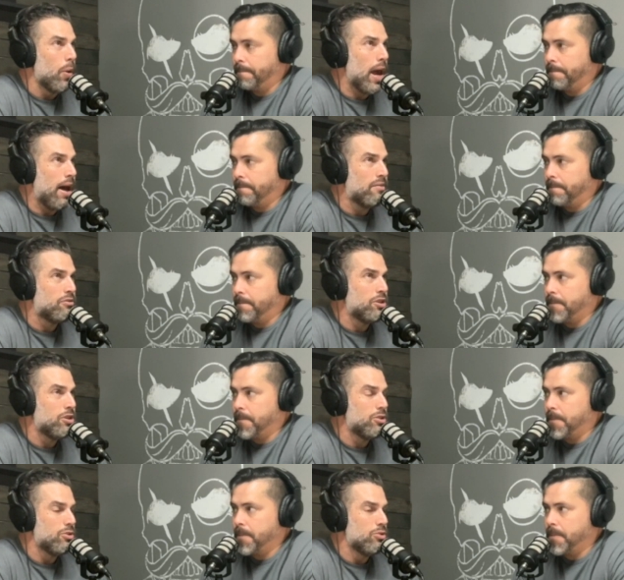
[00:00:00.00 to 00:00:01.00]
Speaker 1: we have
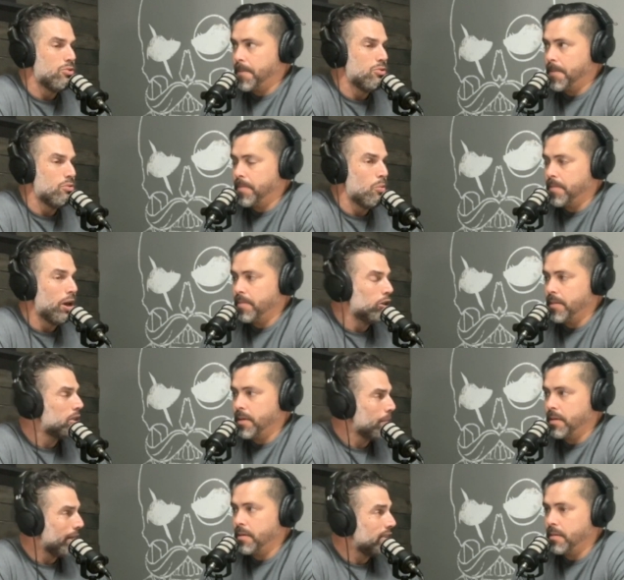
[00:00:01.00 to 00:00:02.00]
to we learn some
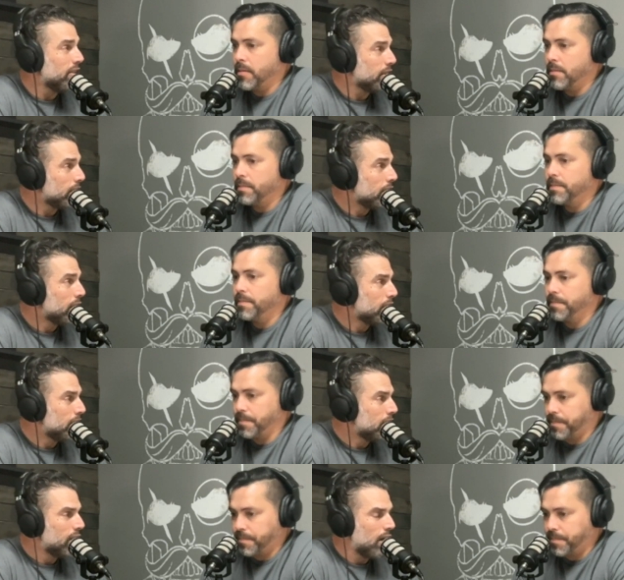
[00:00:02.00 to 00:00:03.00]
lessons
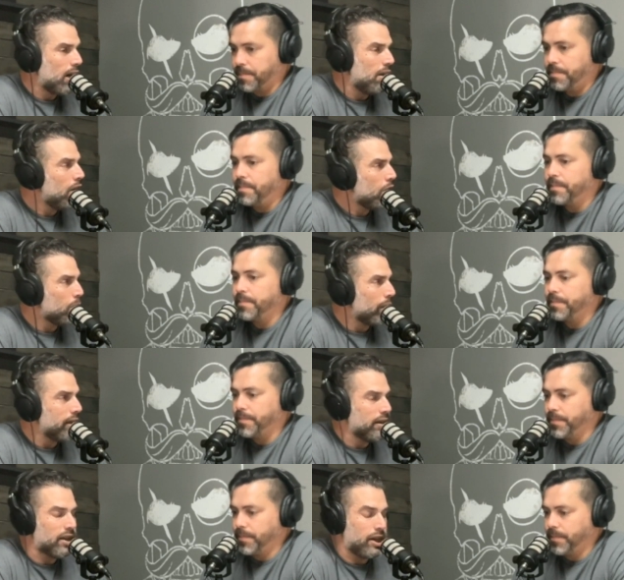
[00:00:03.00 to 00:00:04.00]
uh, the hard way,
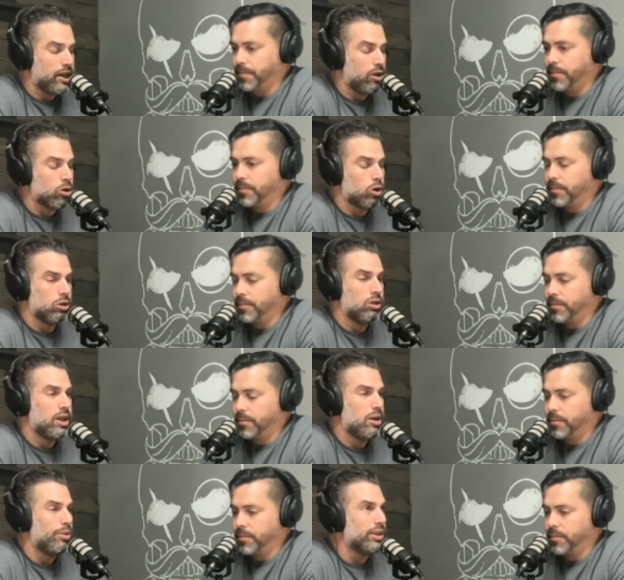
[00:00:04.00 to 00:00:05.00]
and our goal
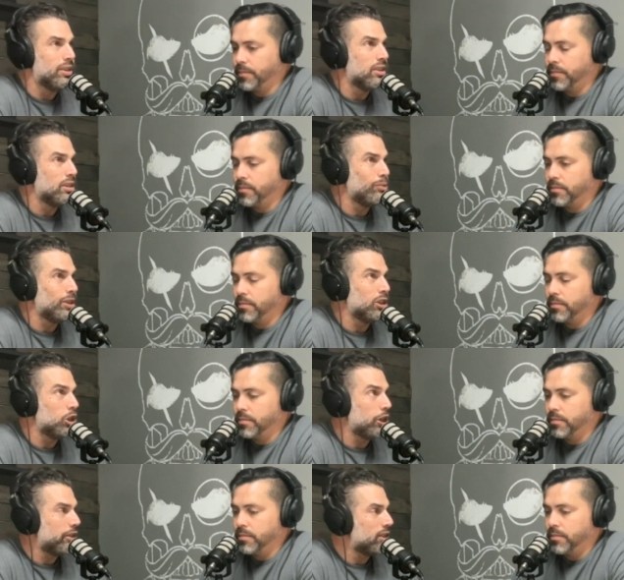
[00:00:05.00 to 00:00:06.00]
today was let's see if we can
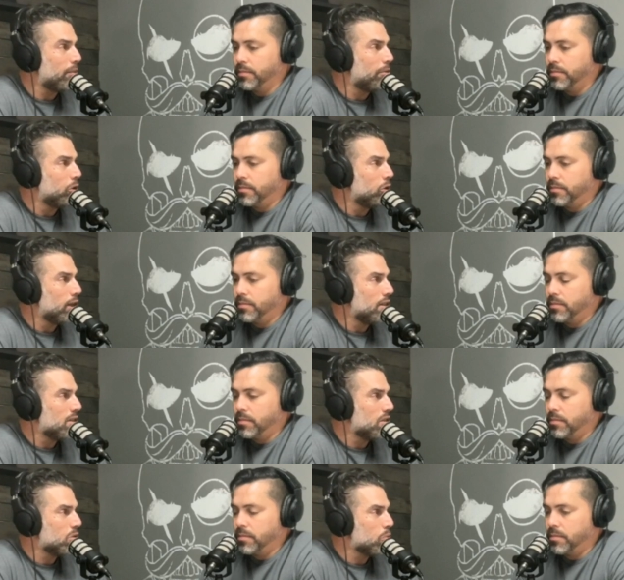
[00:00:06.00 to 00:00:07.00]
share some of those
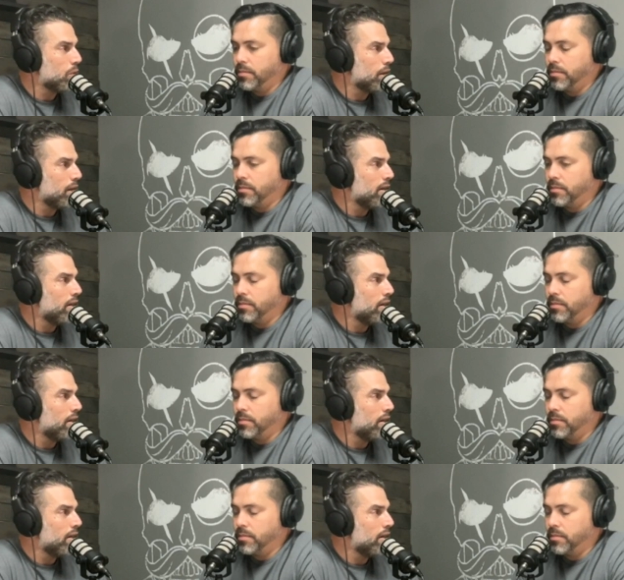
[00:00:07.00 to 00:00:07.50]
lessons with